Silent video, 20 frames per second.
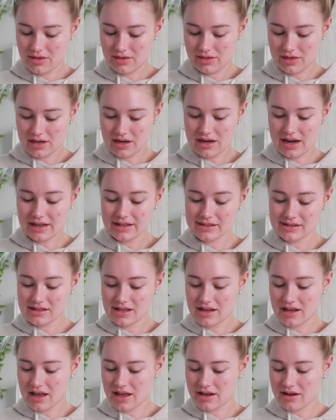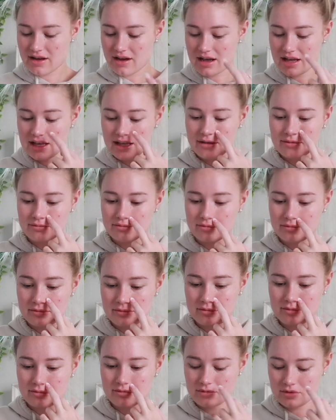The next thing I got
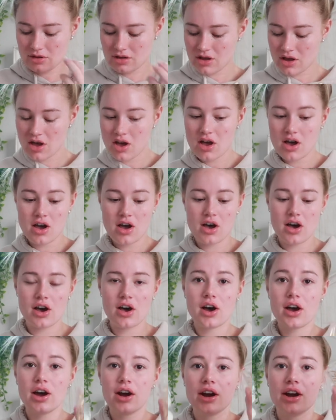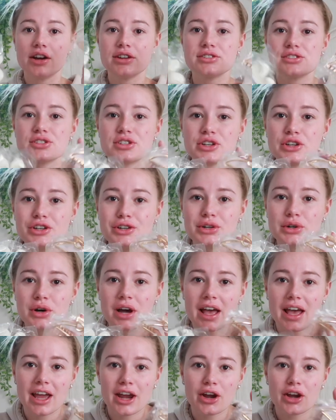are two
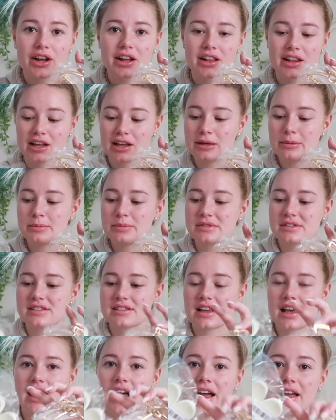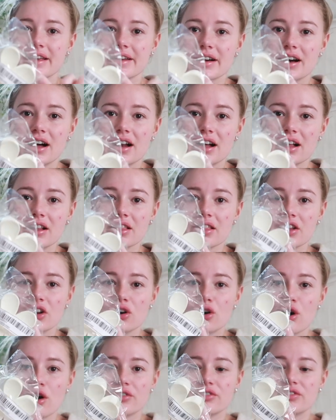hair clips and got a
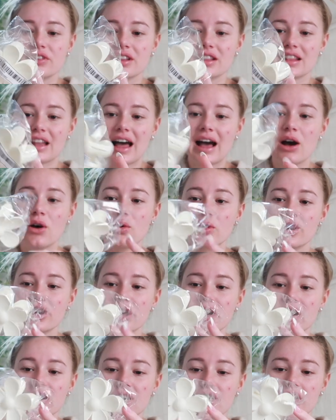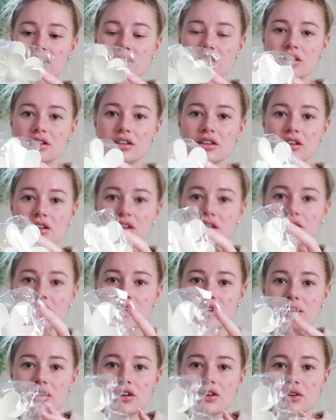little flower
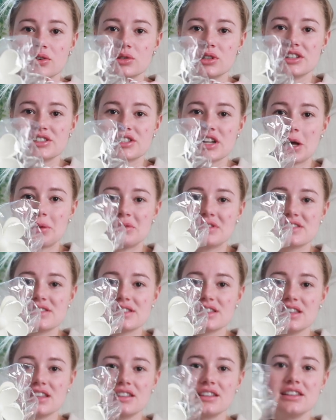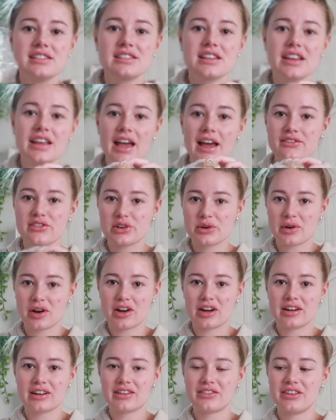which I've been seeing these like
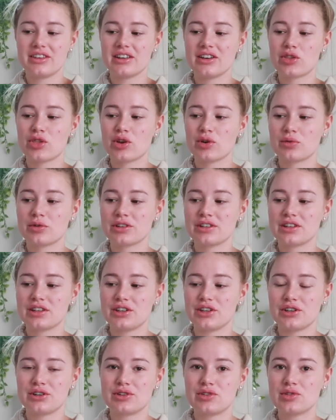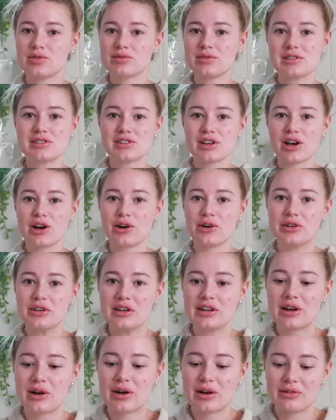everywhere. I feel like they're really cute. So,
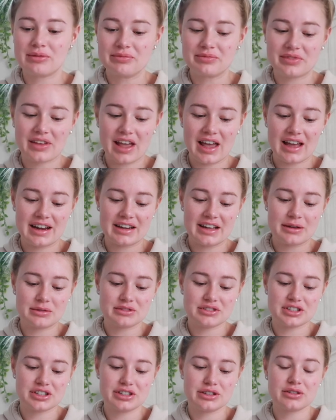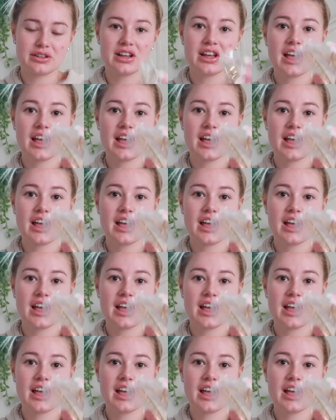you know, I had to get one too.